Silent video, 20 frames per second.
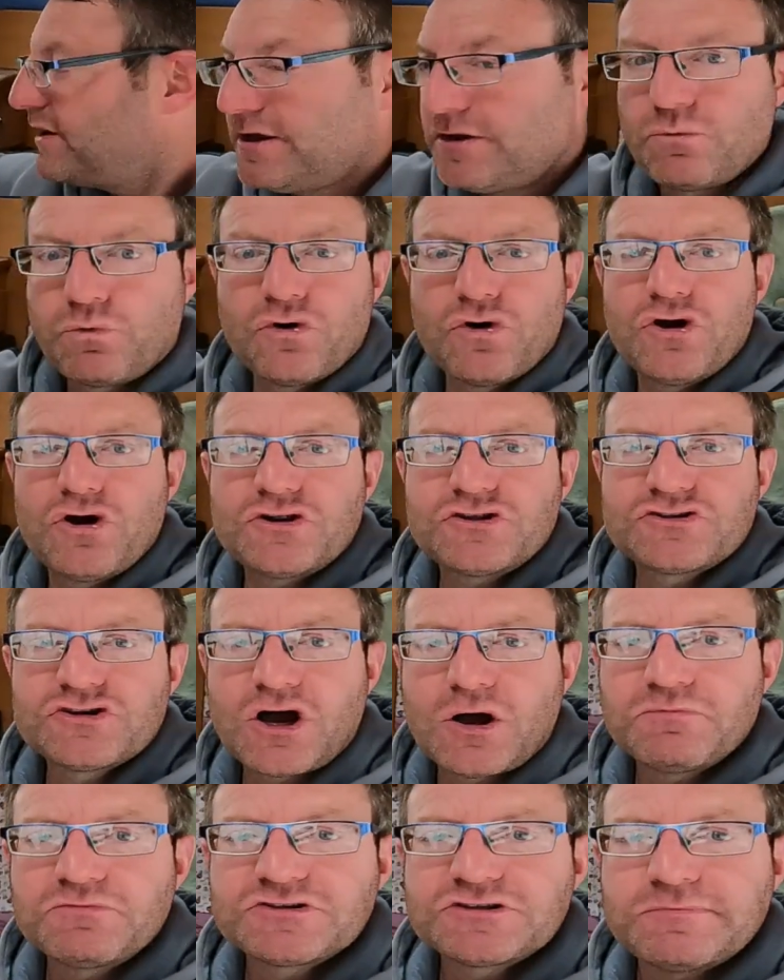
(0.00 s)
the
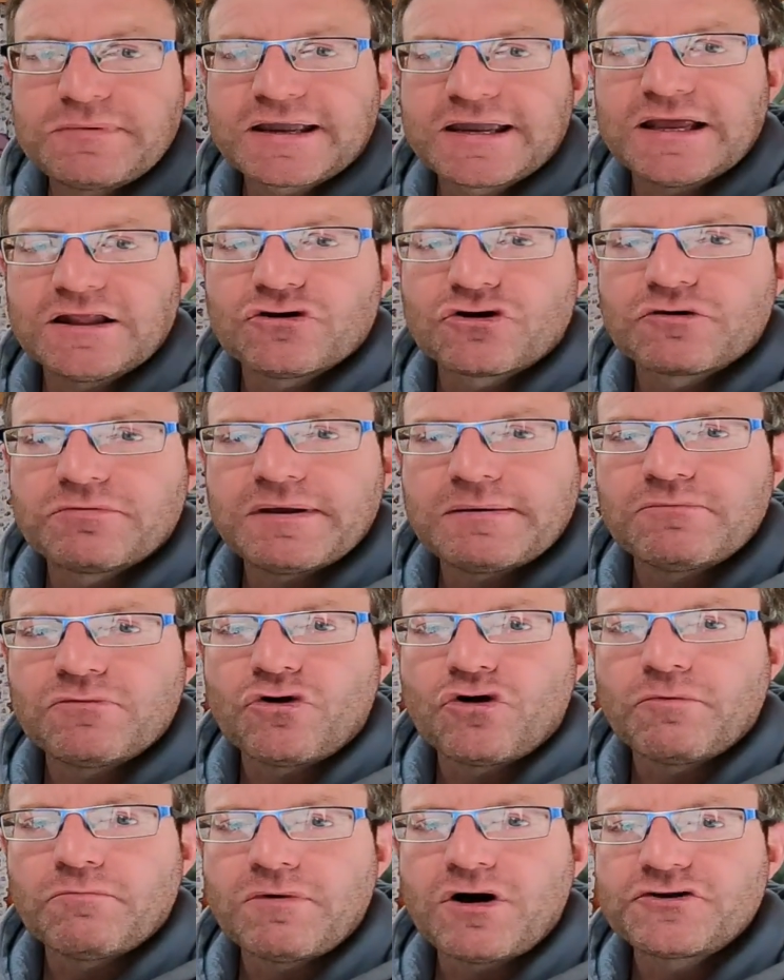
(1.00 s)
worktops to make it look a bit
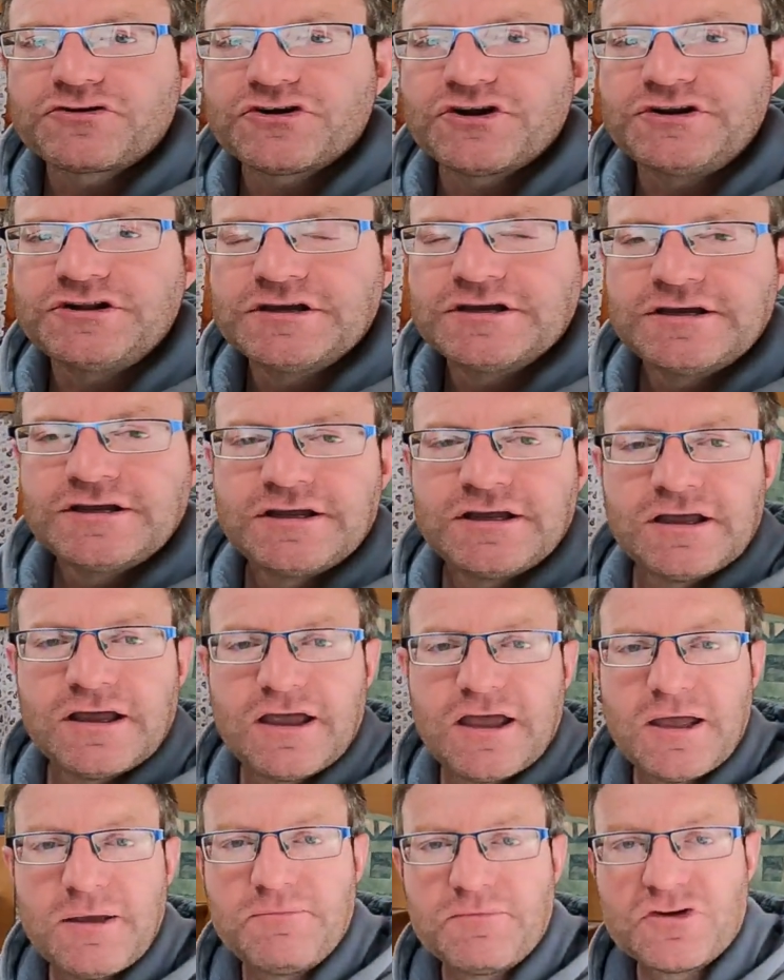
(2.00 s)
more modern.
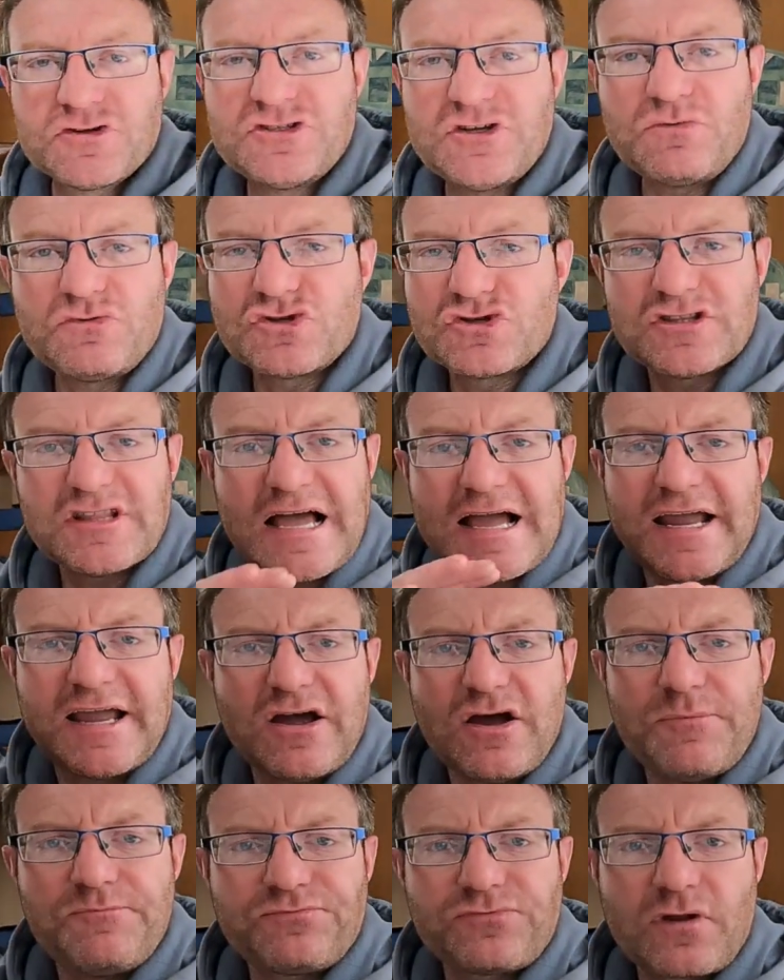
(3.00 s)
Because it was just like
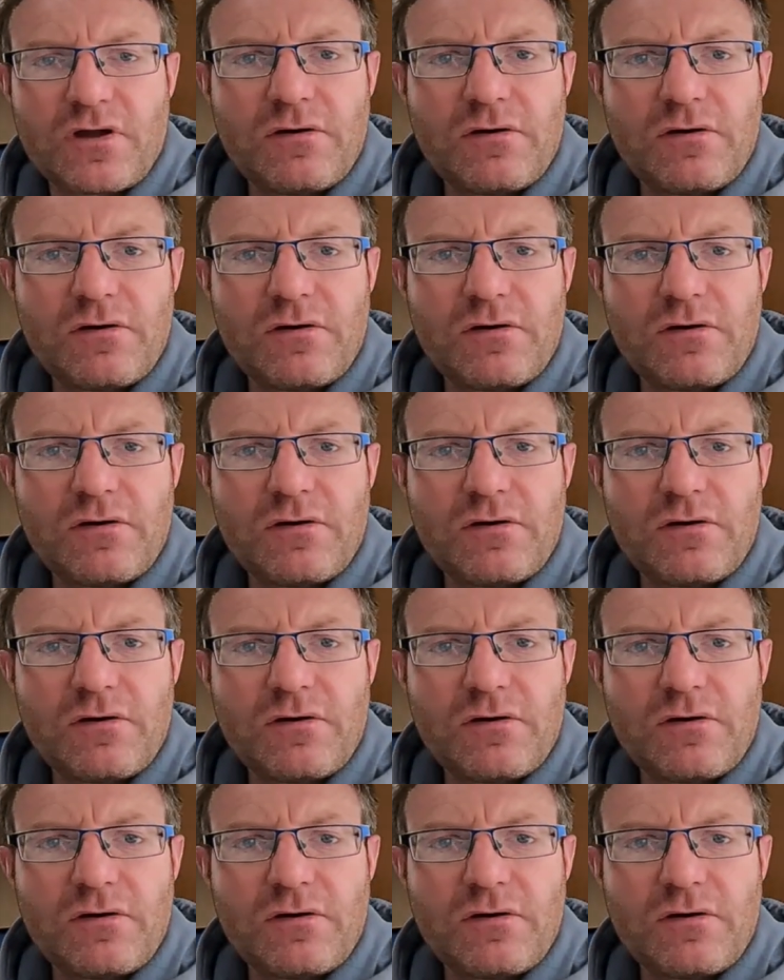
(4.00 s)
a